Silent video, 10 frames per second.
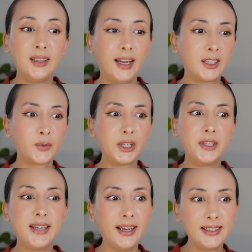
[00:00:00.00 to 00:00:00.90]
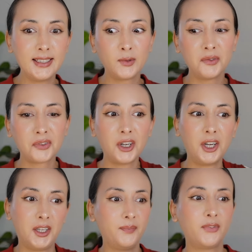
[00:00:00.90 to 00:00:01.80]
like reunited with
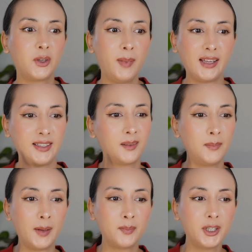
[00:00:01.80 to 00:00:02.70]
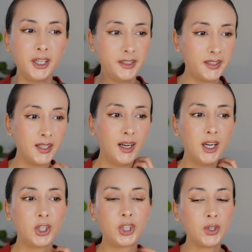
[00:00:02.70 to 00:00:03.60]
the MAZZEL members.
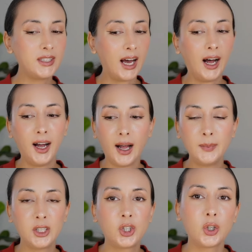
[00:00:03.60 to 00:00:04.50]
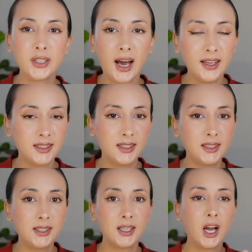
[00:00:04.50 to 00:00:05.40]
Shota, I mean, Shota has
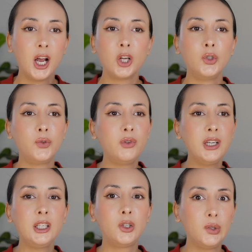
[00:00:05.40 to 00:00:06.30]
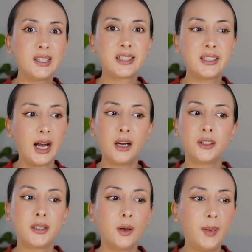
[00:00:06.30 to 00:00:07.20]
this really unique
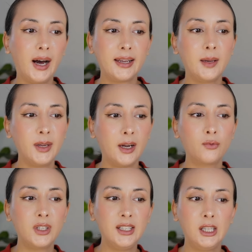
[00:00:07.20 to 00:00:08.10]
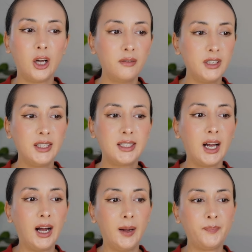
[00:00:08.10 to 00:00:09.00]
sound about him and I really love it.
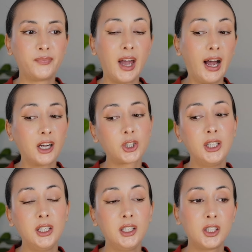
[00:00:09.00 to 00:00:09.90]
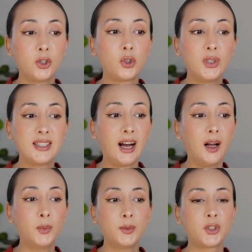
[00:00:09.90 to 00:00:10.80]
I actually listen to his
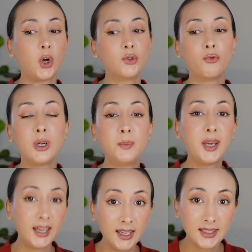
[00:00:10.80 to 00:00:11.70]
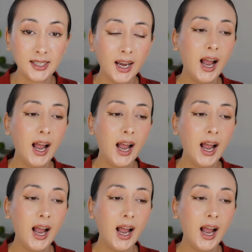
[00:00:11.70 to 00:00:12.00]
albums on repeat.